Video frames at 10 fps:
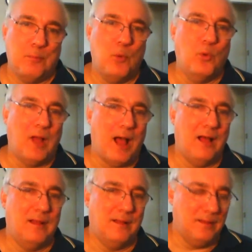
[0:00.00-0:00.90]
Moolah.
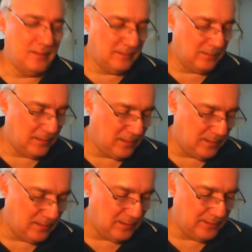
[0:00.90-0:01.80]

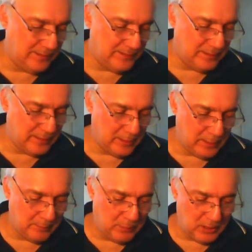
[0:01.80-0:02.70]

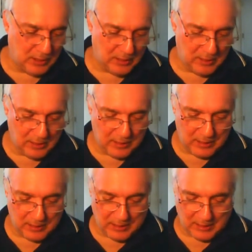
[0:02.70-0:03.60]

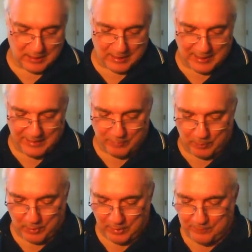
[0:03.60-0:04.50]

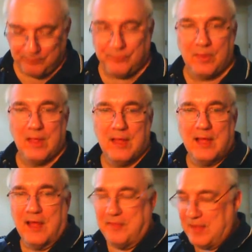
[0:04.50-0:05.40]
Unbelievable.
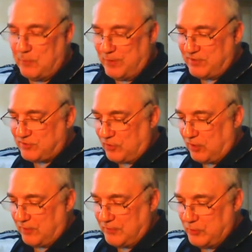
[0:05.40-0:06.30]
Then we
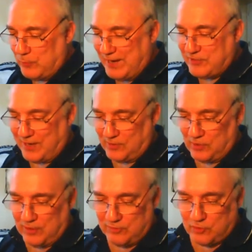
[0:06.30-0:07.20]
saw the New Age
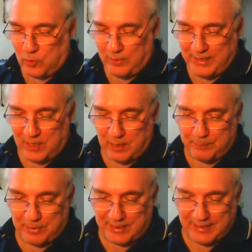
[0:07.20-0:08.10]
Outlaws going
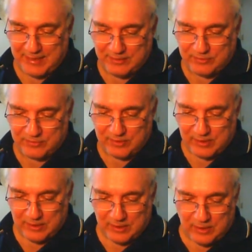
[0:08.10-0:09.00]
up against
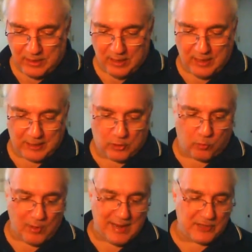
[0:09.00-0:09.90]

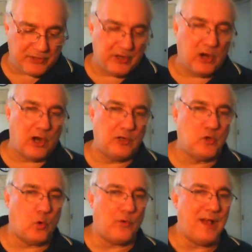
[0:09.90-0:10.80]
Crash and
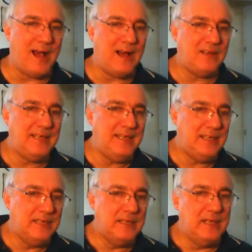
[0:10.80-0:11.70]
Hardcore Holly.